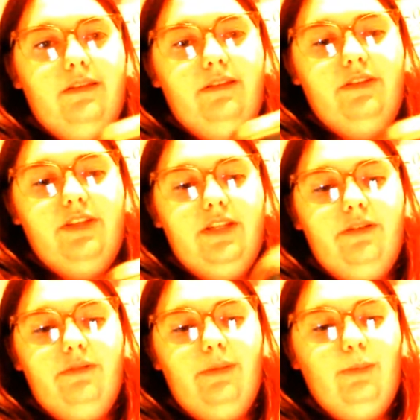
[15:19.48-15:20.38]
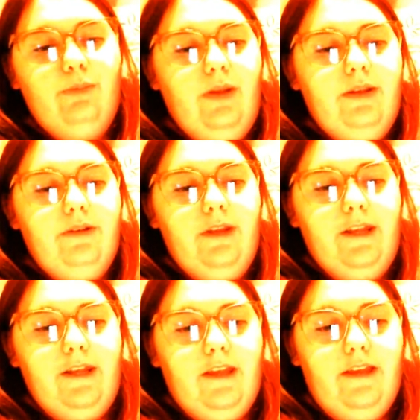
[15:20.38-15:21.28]
do
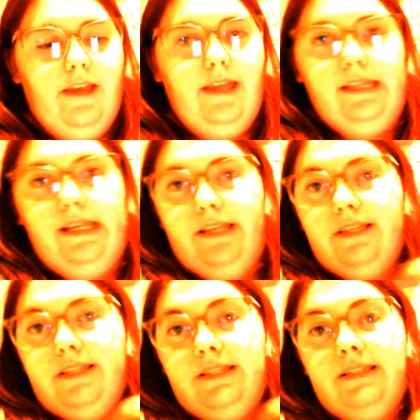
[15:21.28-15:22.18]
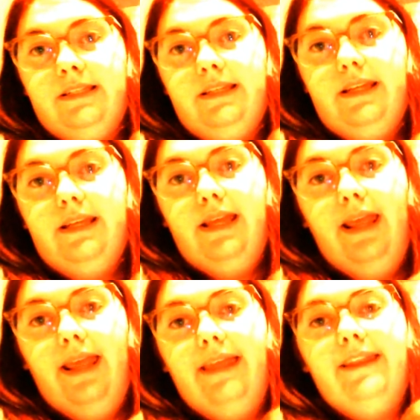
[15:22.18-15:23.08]
Brandonautica at least
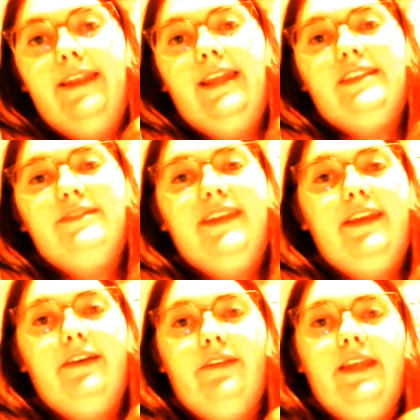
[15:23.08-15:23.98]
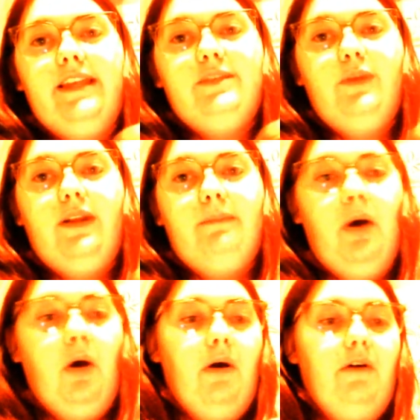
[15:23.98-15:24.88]
in the next video. And that's when I'm
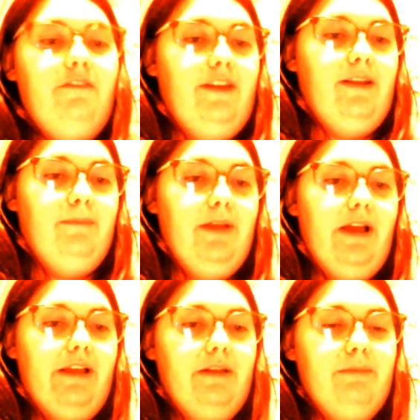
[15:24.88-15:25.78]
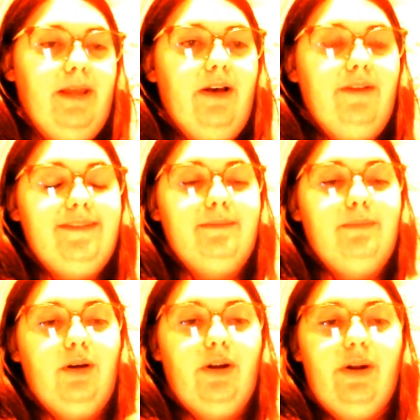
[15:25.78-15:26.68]
off, and I'm not gonna be off
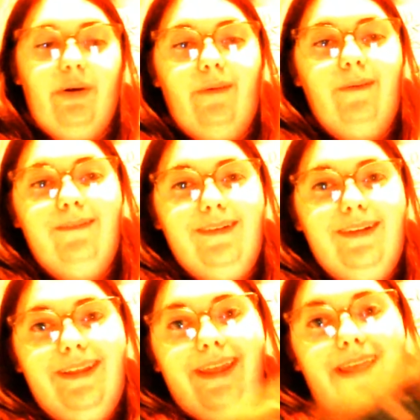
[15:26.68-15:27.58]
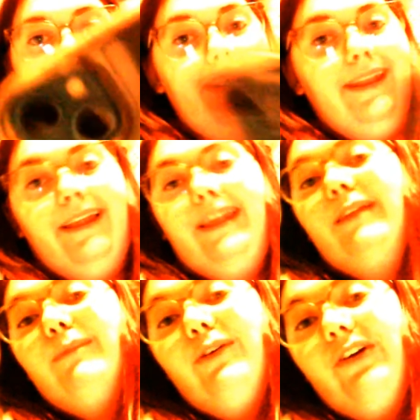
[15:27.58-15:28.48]
tomorrow. Not
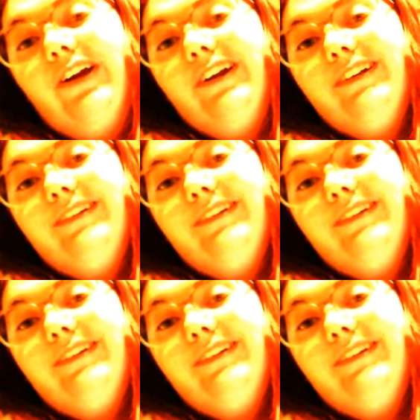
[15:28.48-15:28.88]
anymore.